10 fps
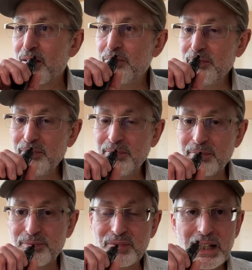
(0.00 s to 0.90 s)

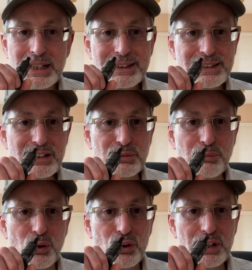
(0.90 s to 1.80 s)
this is
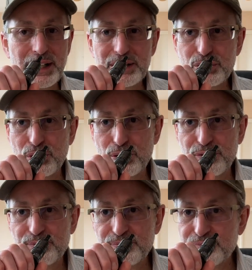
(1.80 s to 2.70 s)
more like sort
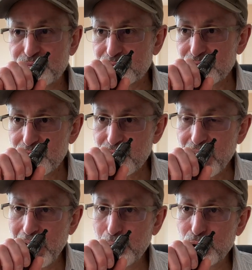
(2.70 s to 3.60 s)
of,
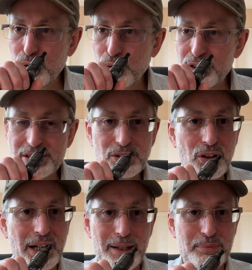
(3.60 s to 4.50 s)
I will call this
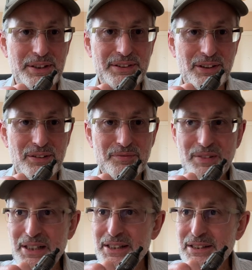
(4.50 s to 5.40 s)
not hybrid, no.
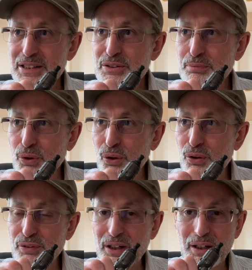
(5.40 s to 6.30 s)
This is more
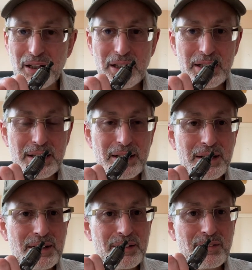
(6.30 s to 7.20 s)
of a
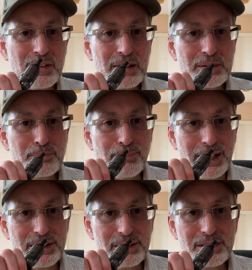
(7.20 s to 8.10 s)

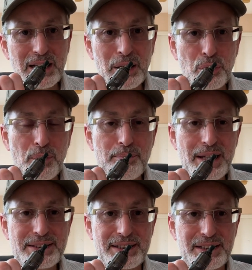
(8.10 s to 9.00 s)
mild
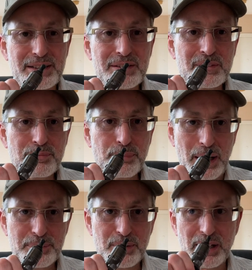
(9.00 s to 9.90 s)
aromatic
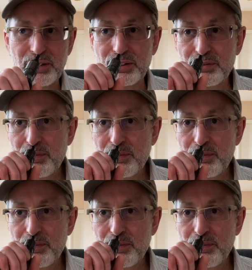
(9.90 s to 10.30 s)
pipe tobacco.